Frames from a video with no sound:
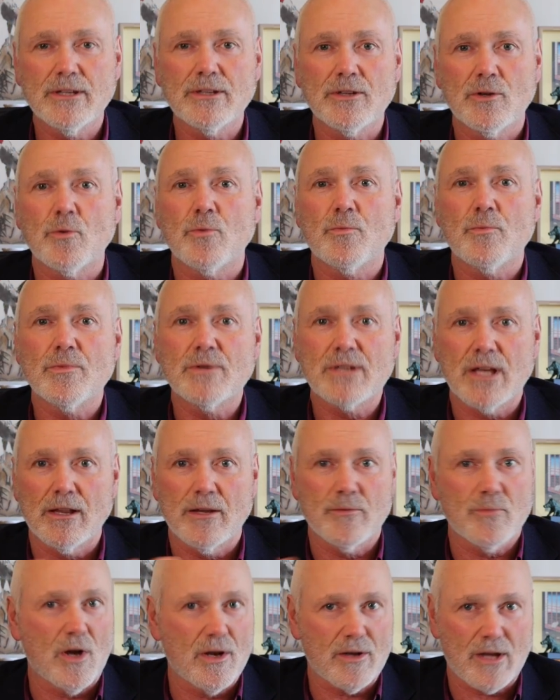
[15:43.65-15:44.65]
You tell
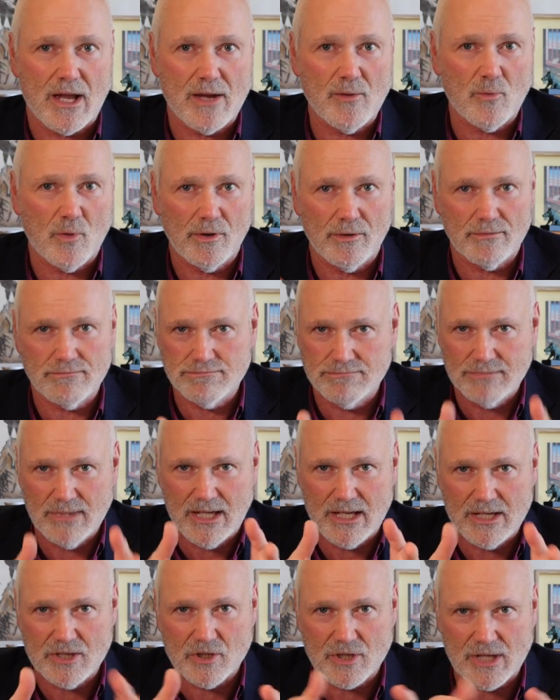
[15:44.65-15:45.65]
them, okay, well,
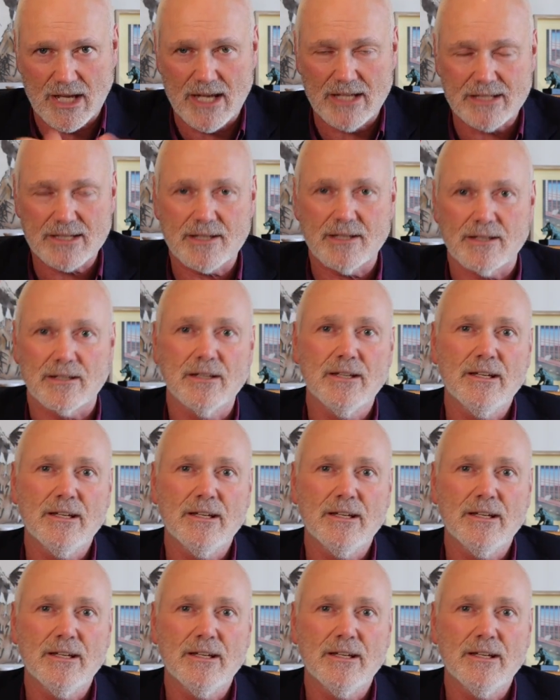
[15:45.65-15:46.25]
here's your desk,